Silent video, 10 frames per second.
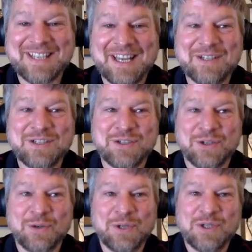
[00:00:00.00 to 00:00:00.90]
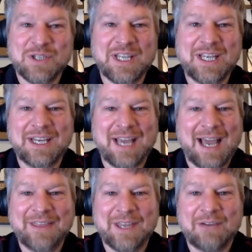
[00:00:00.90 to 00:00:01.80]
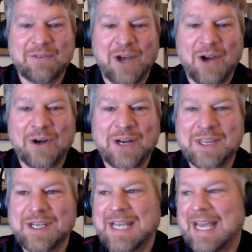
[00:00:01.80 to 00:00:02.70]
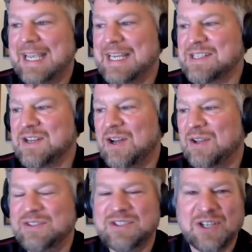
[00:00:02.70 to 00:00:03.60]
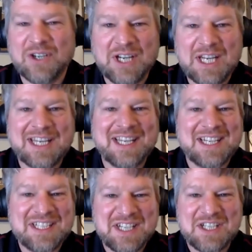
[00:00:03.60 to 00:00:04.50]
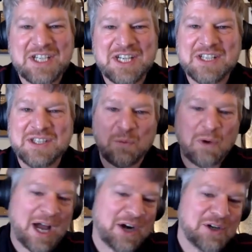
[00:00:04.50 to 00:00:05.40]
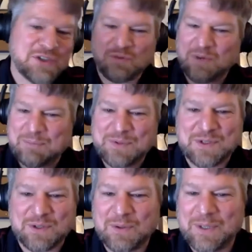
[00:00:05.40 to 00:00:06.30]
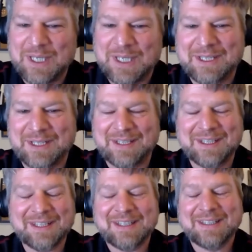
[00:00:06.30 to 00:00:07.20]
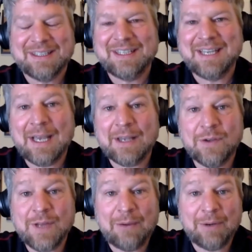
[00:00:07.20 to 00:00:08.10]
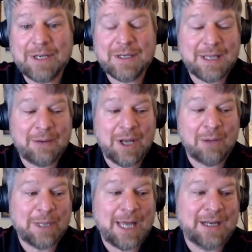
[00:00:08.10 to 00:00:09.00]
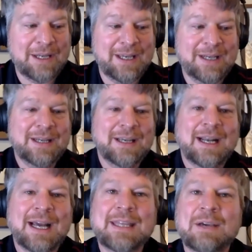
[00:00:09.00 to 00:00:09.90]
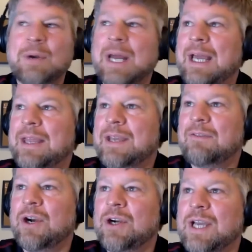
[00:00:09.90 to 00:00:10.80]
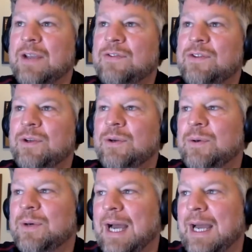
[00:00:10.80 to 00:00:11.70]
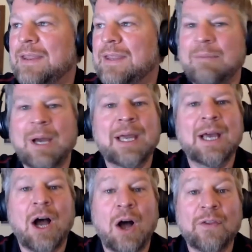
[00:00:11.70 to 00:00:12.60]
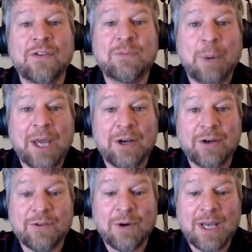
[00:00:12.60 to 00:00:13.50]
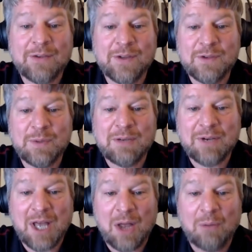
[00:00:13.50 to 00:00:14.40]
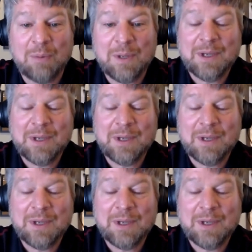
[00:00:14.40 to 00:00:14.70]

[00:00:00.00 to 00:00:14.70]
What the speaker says: that is true. And usually I think of underneath a deck as all dirty and dingy because the water drips through it. And yeah, right. So that would help a lot. And I think when I think of under decks too, I think about all the spiders, right? So this would even help